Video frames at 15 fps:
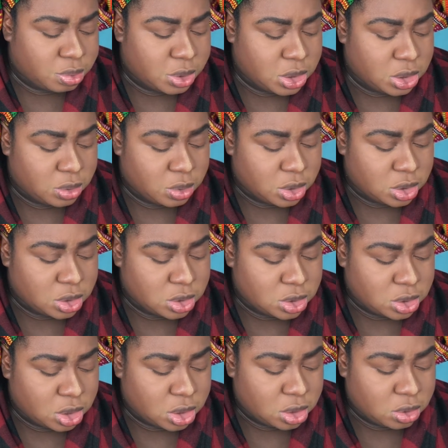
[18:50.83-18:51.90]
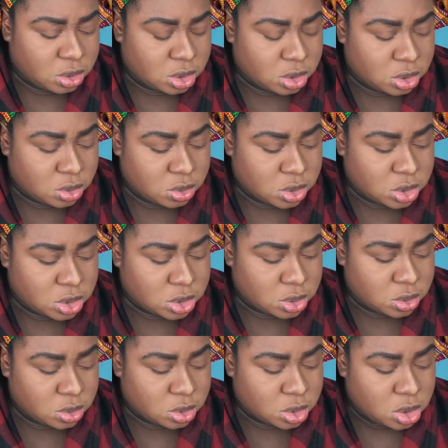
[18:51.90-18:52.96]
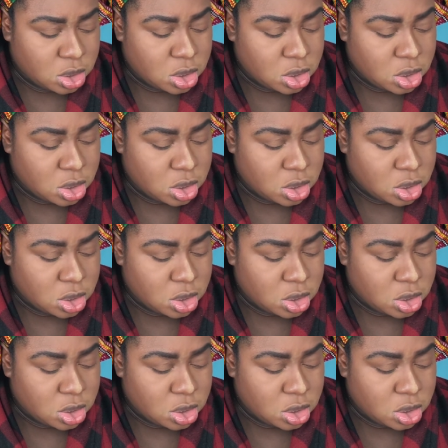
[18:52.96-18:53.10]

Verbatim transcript: But anyways, I don't know what she's doing.